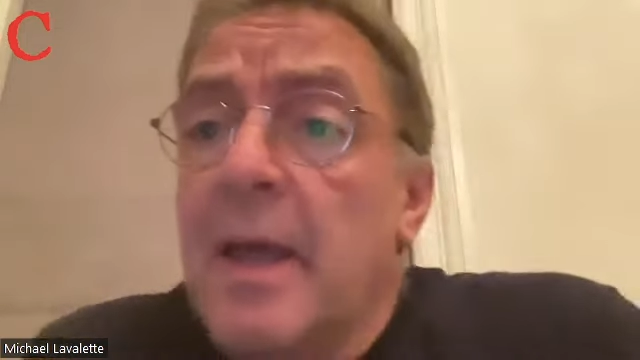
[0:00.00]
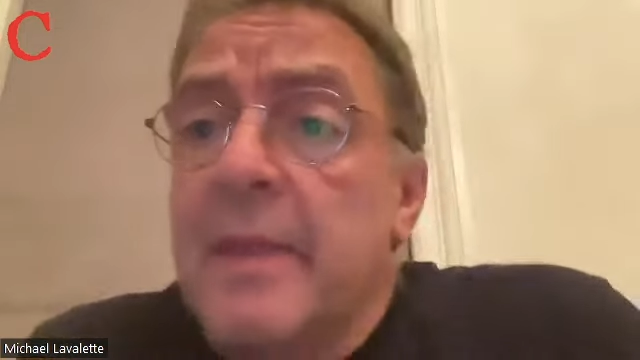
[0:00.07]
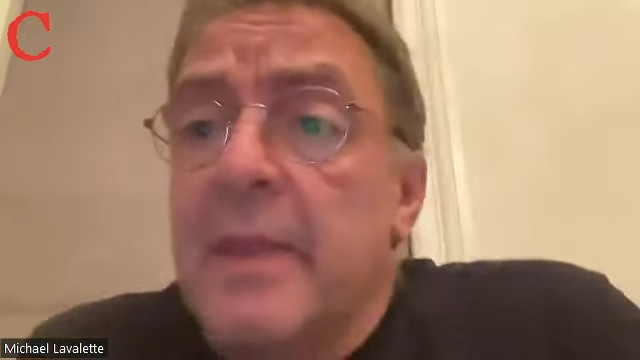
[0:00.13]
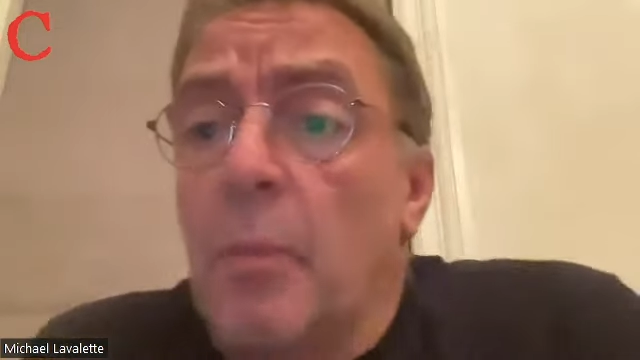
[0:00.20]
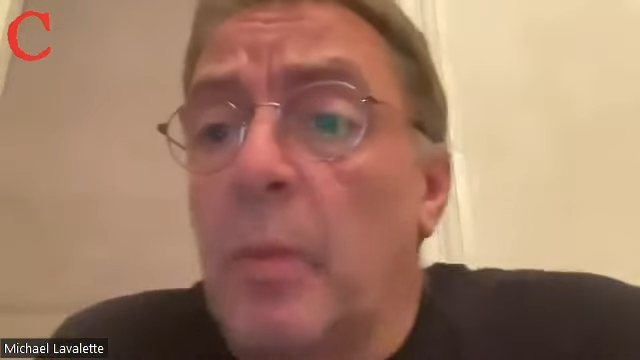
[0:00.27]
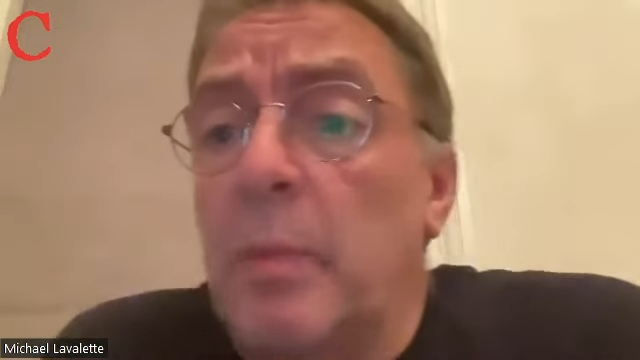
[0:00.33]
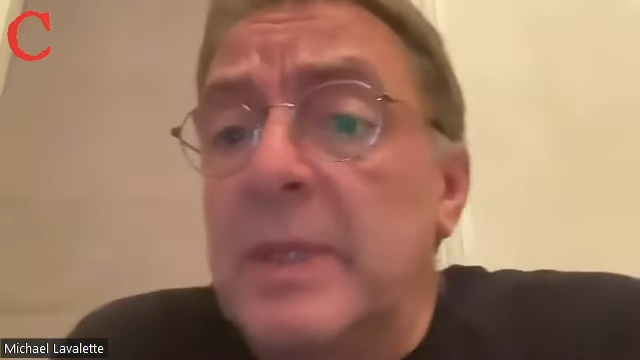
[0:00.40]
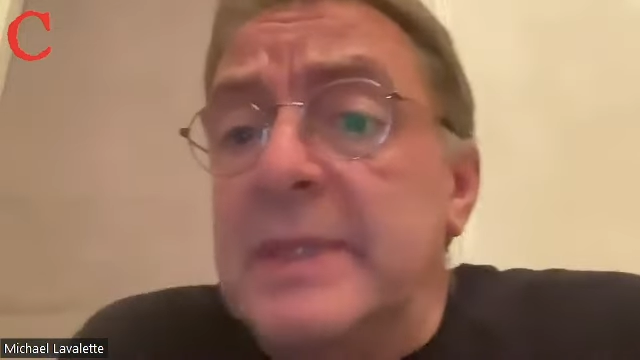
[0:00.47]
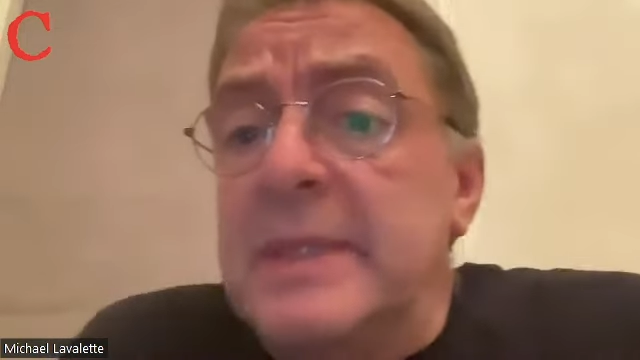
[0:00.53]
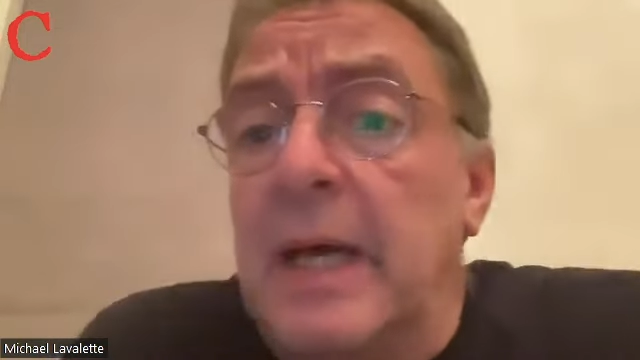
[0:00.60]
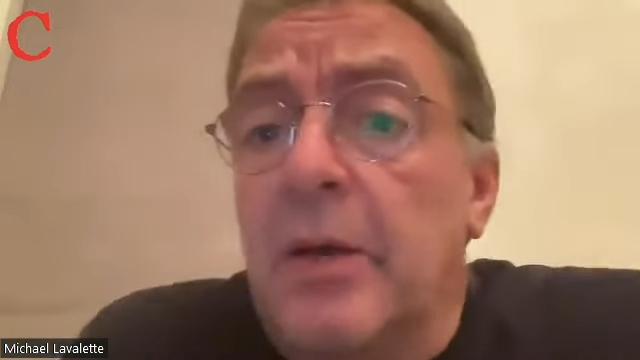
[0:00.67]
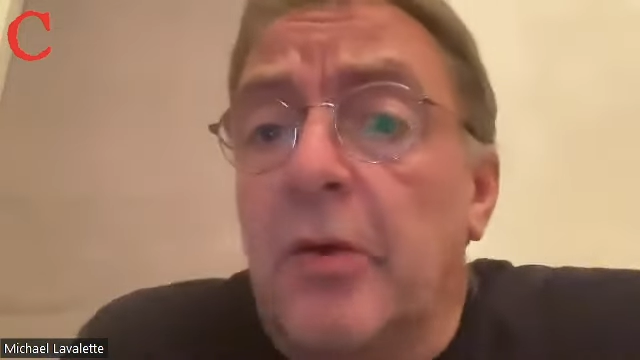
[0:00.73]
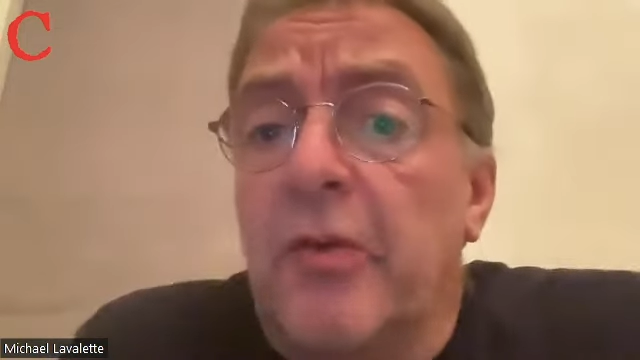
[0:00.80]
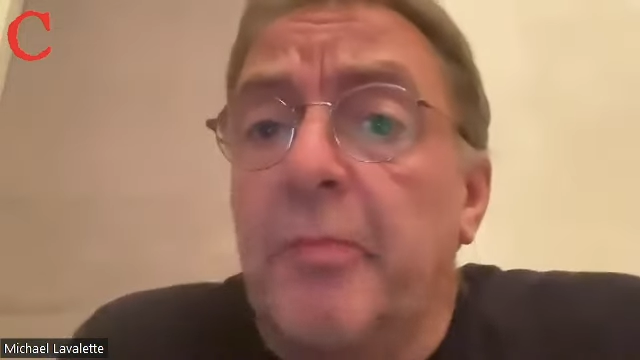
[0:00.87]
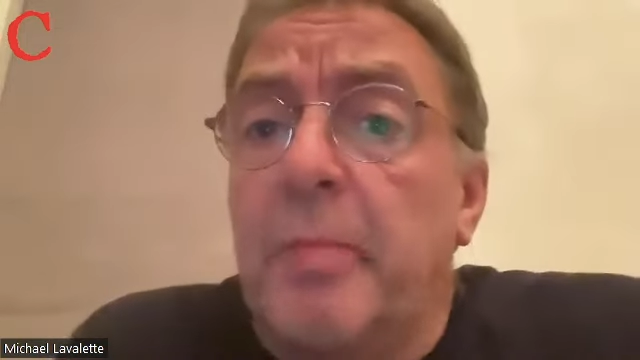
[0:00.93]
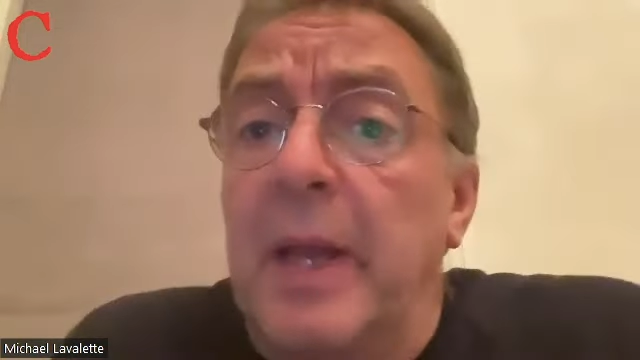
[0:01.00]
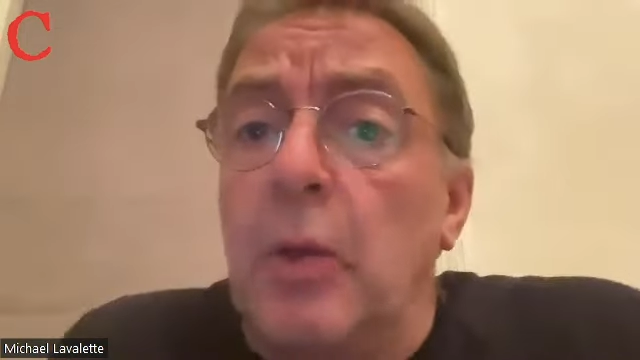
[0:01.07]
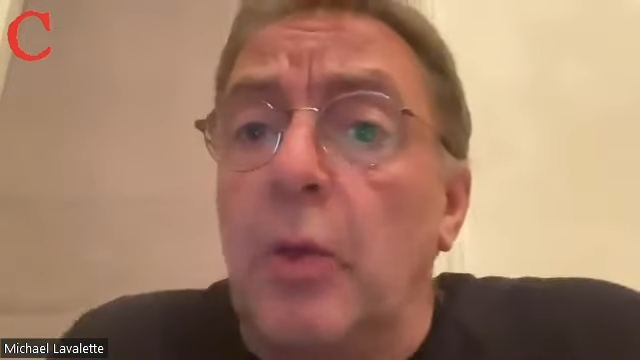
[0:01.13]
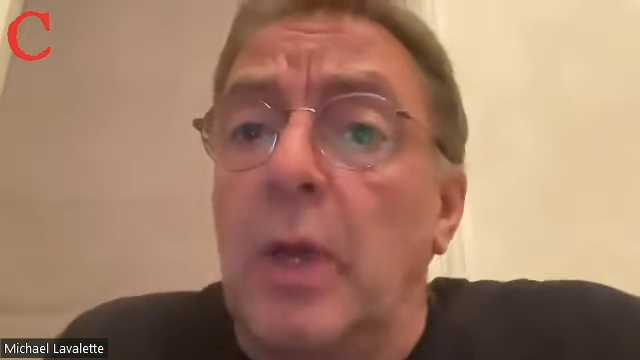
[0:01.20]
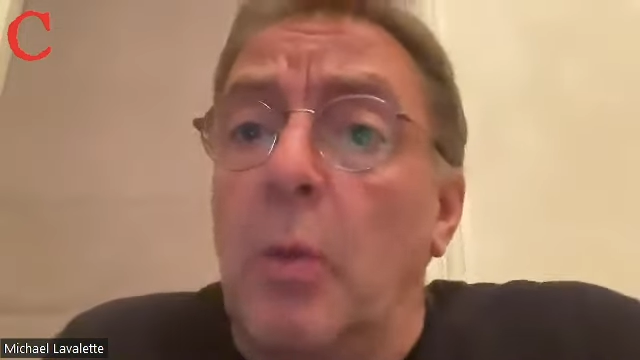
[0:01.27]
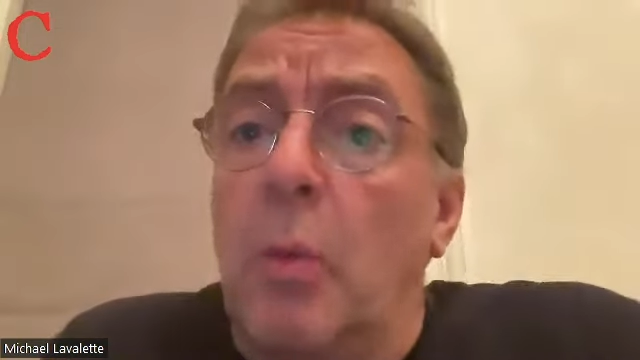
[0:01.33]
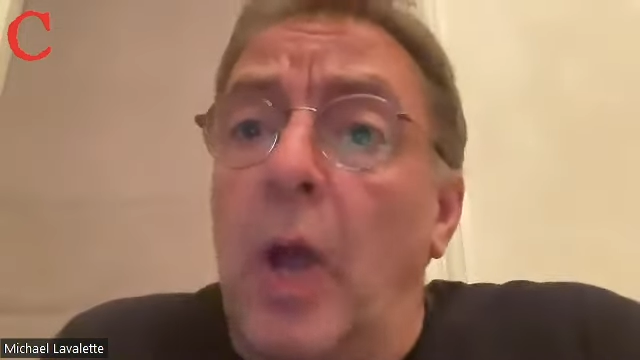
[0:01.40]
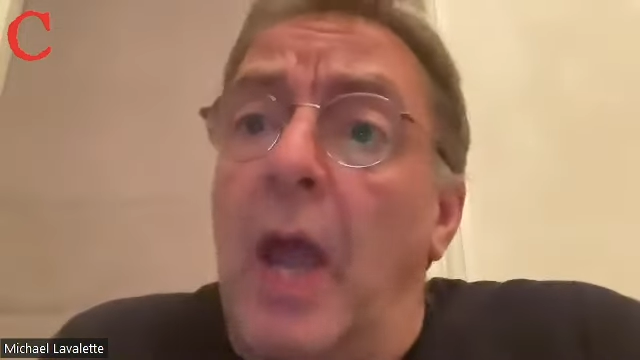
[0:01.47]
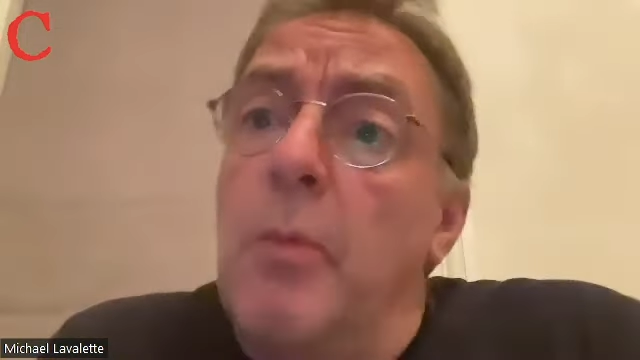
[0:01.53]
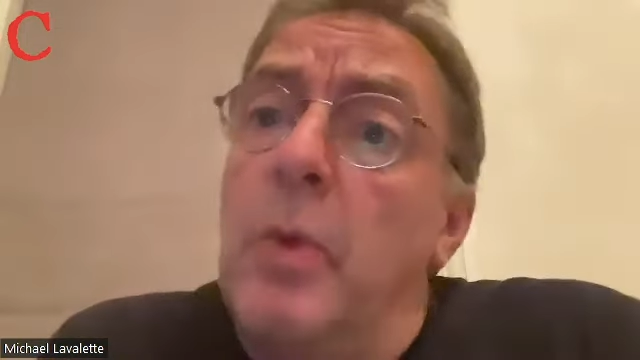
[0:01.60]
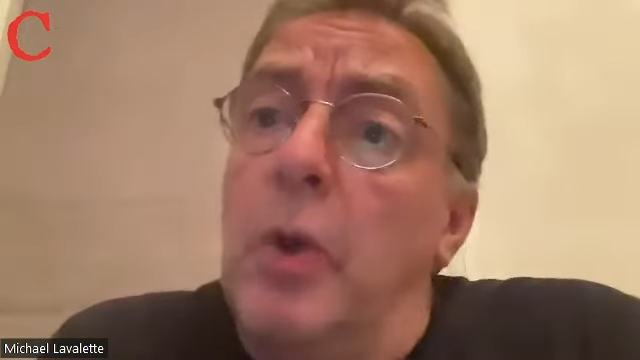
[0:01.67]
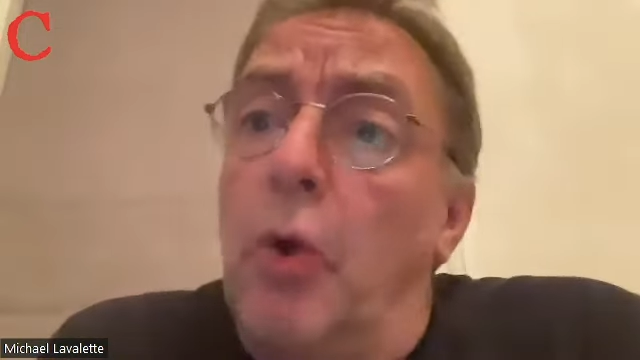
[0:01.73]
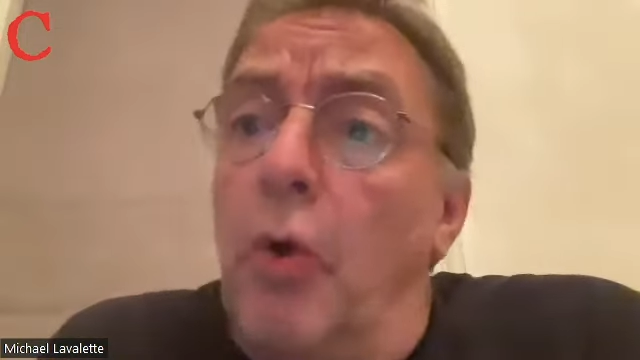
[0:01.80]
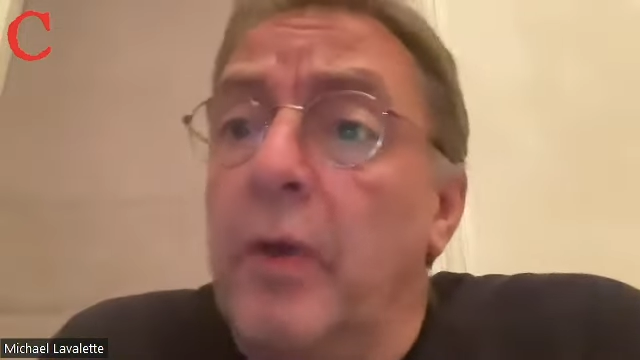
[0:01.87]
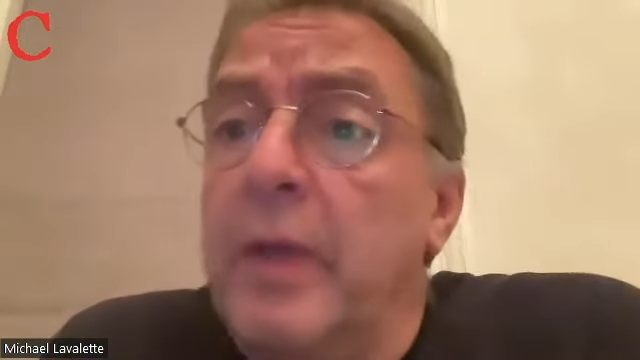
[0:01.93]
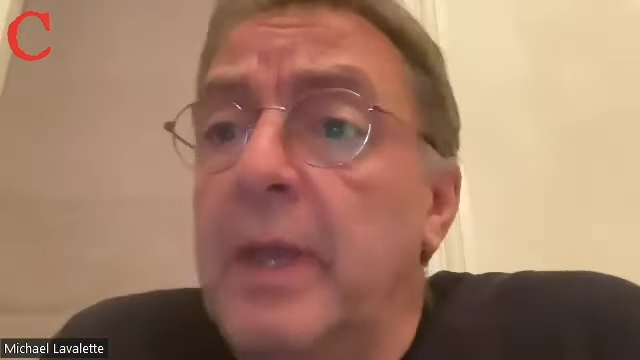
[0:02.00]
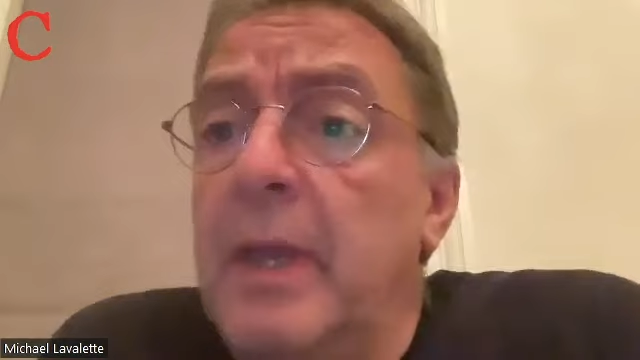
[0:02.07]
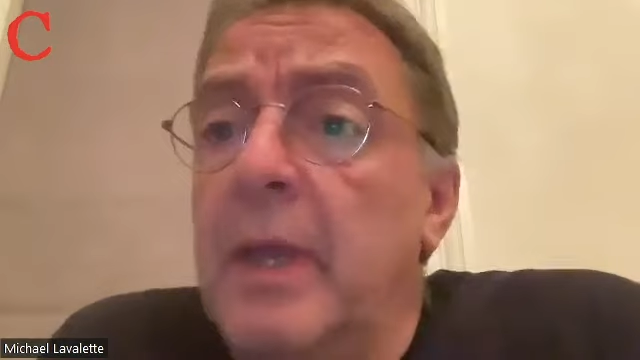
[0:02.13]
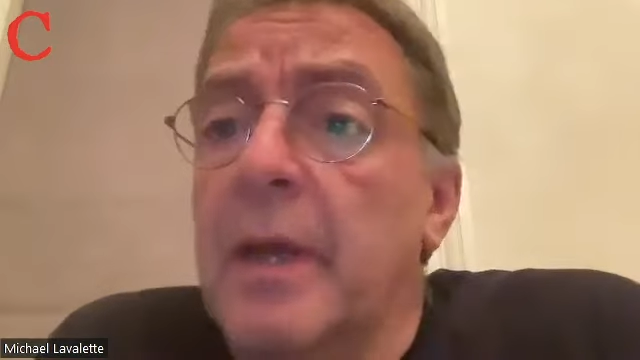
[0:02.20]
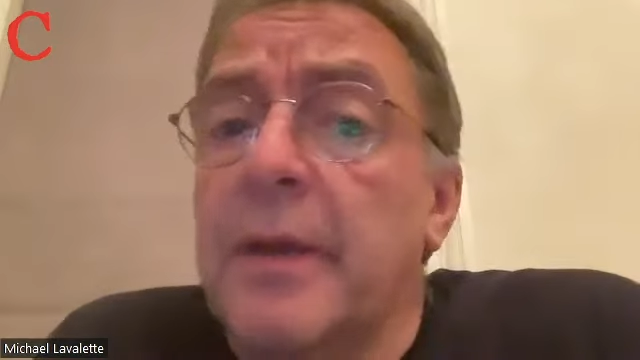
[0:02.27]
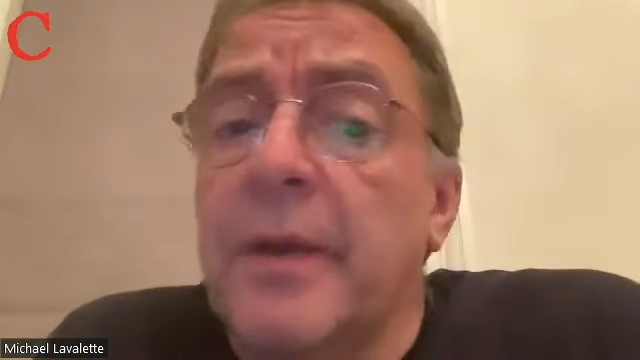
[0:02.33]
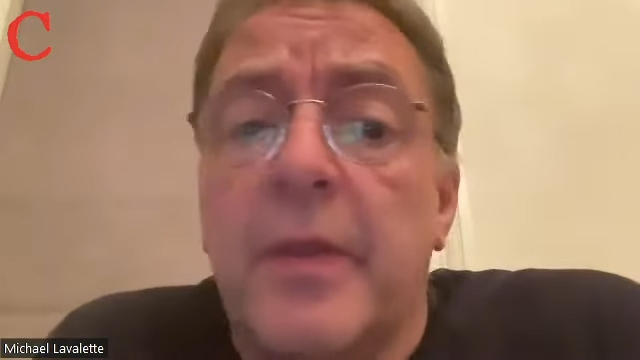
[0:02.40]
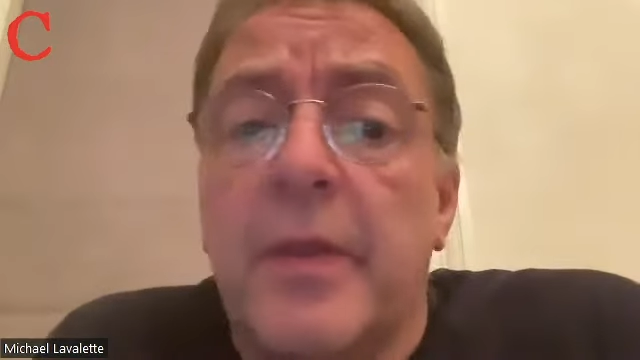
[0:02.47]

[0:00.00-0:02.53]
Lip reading: that when we start off by looking at how we got here,